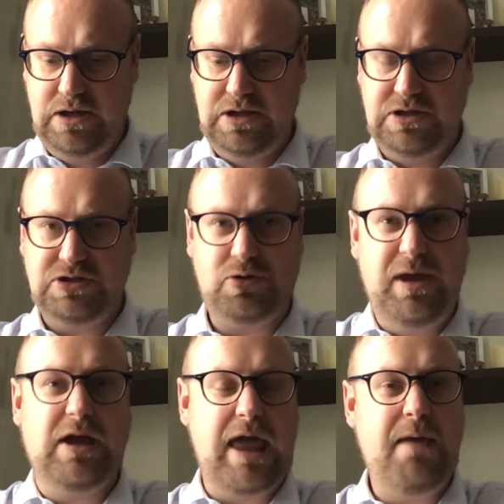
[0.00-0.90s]
So
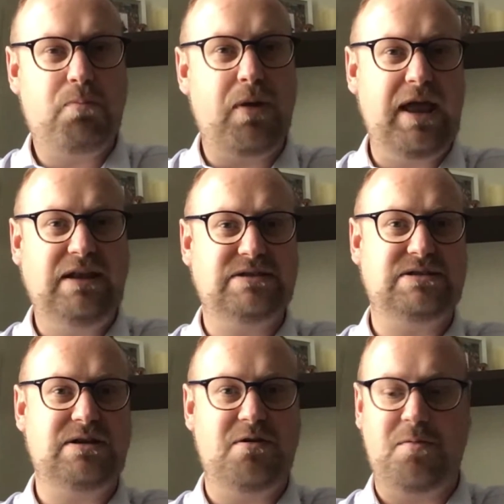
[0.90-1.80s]
he
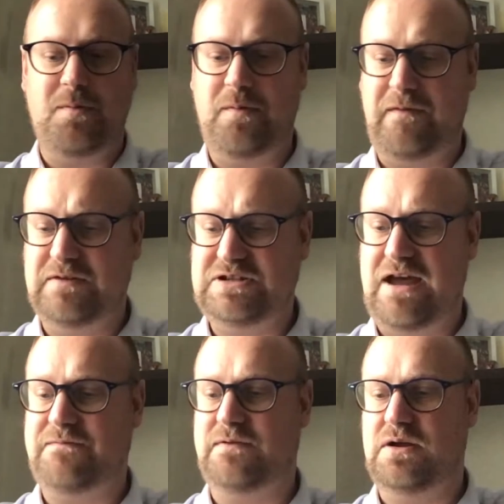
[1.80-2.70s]
brings
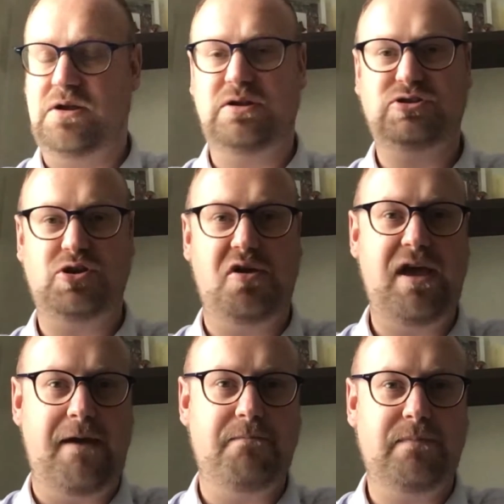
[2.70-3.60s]
Mephibosheth to
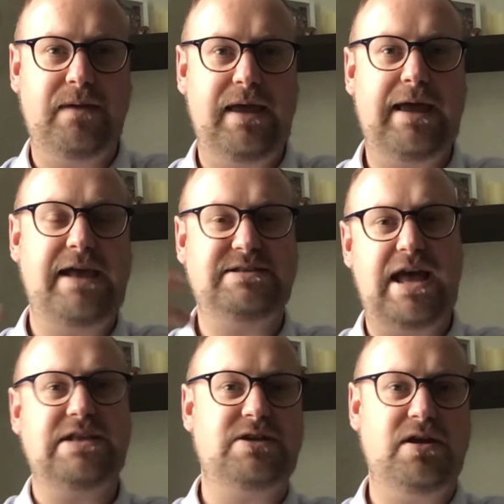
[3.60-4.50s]
him. He
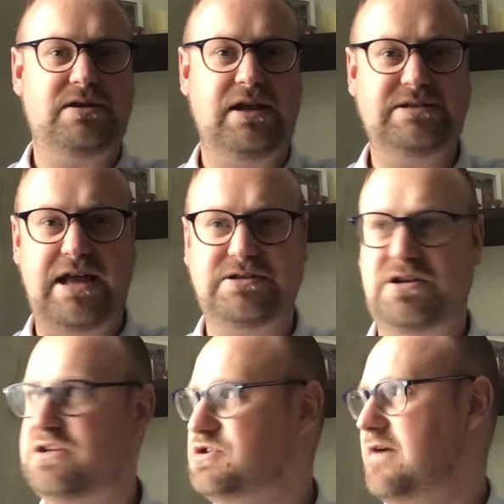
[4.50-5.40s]
sends out his
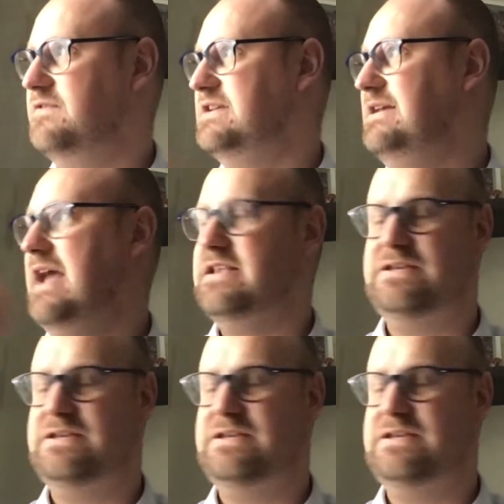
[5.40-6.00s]
servants and gets